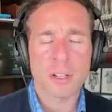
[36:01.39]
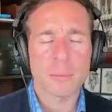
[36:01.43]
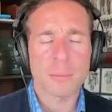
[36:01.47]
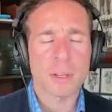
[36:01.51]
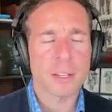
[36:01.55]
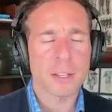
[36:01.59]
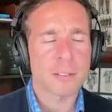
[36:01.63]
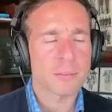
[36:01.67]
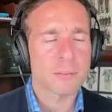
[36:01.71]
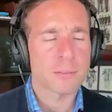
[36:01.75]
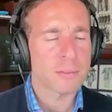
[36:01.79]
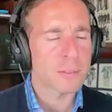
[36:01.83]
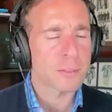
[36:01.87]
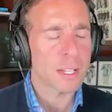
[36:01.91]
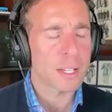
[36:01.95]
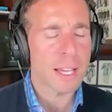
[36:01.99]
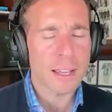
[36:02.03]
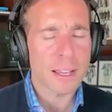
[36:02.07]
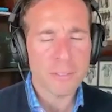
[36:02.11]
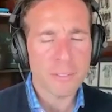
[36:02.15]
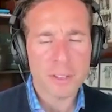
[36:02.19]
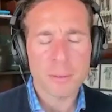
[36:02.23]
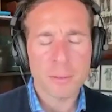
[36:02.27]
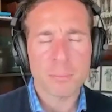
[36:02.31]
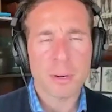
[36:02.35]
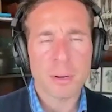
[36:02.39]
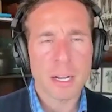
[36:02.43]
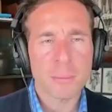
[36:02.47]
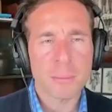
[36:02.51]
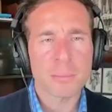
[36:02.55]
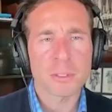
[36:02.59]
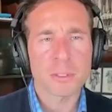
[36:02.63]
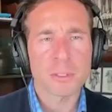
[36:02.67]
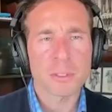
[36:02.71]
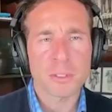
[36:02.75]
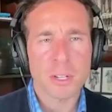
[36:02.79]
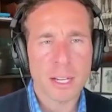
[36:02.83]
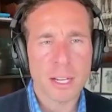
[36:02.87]
I mean, having a
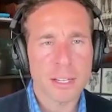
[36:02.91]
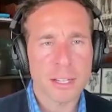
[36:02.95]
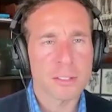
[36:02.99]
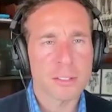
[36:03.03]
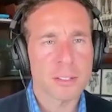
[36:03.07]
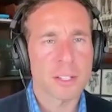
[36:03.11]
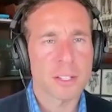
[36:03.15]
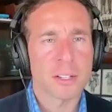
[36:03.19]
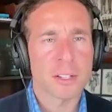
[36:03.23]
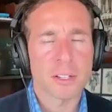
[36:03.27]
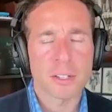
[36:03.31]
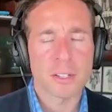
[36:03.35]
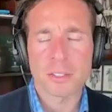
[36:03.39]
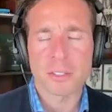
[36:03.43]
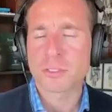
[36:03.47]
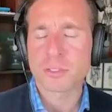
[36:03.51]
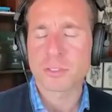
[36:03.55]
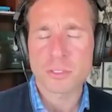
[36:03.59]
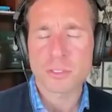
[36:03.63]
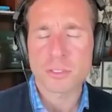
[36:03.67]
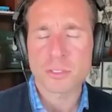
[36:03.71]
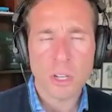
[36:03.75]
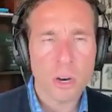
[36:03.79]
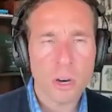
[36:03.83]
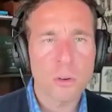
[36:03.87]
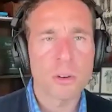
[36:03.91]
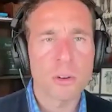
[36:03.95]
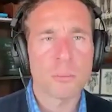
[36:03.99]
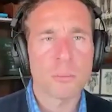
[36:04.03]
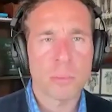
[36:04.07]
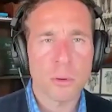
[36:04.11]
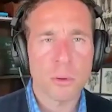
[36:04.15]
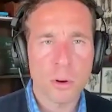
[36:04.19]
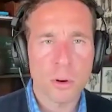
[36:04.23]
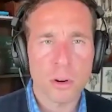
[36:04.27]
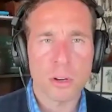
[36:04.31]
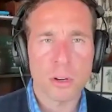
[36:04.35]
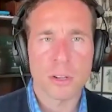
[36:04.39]
proper dry cleaner is so
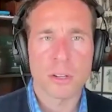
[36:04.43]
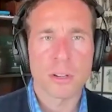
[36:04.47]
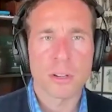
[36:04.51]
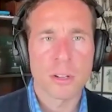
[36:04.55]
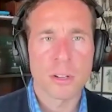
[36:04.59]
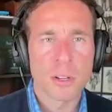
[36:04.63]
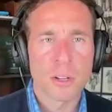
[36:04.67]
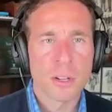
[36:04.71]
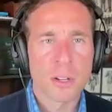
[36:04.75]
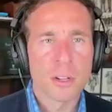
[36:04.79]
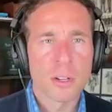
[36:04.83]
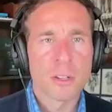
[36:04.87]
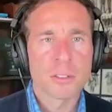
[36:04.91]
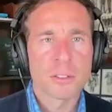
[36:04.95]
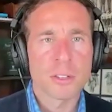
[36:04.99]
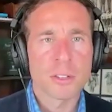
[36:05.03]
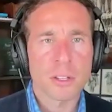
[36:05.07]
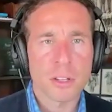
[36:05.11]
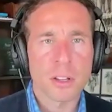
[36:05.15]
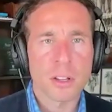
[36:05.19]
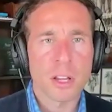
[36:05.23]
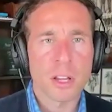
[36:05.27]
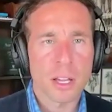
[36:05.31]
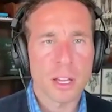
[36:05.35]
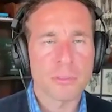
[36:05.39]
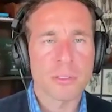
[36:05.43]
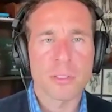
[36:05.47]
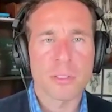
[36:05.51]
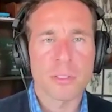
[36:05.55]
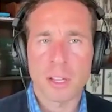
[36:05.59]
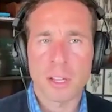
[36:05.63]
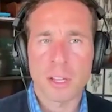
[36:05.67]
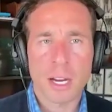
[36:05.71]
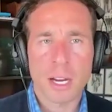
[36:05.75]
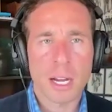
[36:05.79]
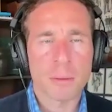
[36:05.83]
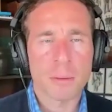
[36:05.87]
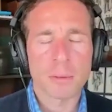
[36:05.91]
important to the life of
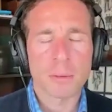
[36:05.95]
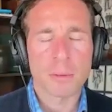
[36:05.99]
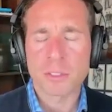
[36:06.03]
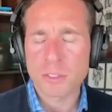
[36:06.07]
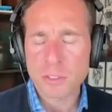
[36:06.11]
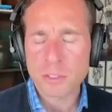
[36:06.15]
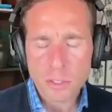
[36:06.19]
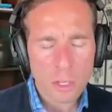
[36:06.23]
the garment. Yeah.